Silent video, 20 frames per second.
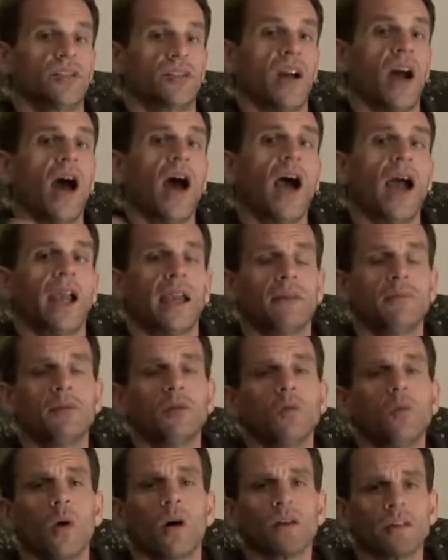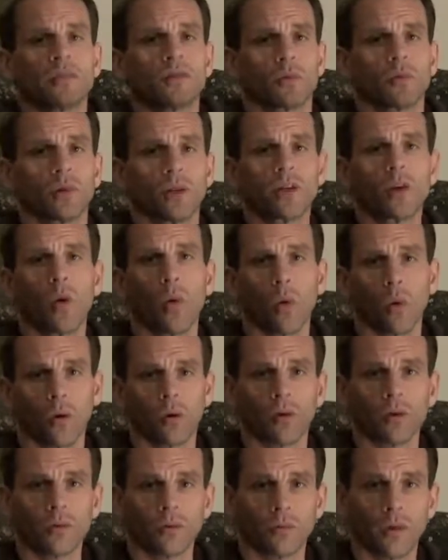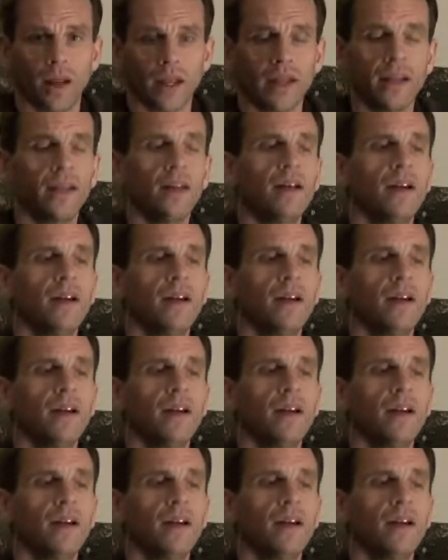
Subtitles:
time you wanted to record, right?